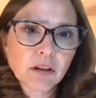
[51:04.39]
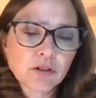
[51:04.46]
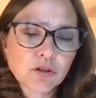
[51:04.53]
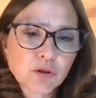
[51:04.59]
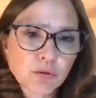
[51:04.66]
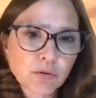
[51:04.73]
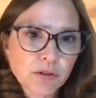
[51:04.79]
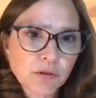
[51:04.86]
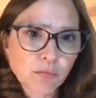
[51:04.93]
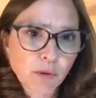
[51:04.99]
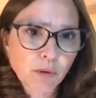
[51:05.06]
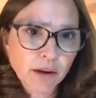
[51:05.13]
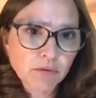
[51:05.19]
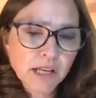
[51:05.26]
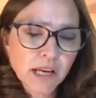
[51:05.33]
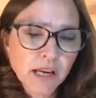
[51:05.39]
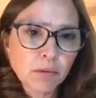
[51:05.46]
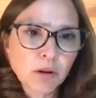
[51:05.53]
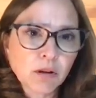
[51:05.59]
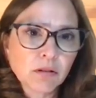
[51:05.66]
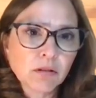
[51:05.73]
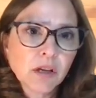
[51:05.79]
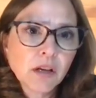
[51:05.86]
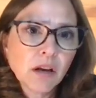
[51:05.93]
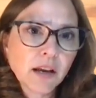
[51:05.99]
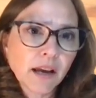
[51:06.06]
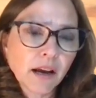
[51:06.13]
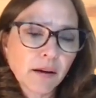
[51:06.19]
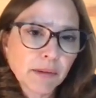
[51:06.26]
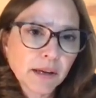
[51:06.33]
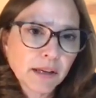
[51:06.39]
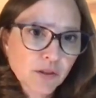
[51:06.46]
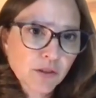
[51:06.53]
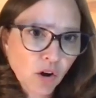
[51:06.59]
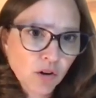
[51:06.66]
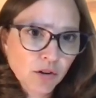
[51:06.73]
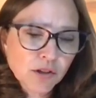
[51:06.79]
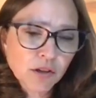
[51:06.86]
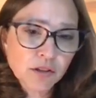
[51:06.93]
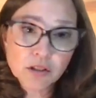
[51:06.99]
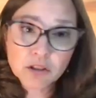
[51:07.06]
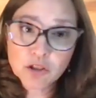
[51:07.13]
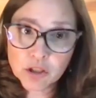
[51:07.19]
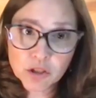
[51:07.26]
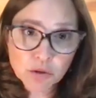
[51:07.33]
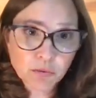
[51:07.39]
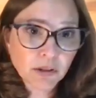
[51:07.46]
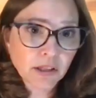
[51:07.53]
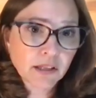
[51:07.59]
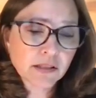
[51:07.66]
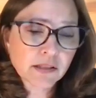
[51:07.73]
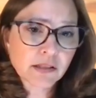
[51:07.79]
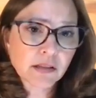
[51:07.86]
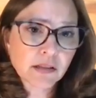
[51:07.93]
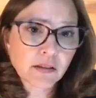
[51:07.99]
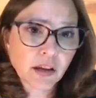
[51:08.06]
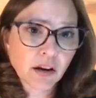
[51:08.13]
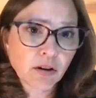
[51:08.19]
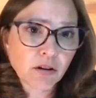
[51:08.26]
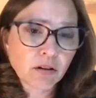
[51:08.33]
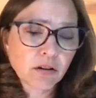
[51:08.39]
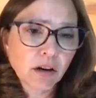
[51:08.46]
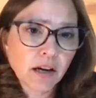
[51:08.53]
Tourism Roundtable is also just released their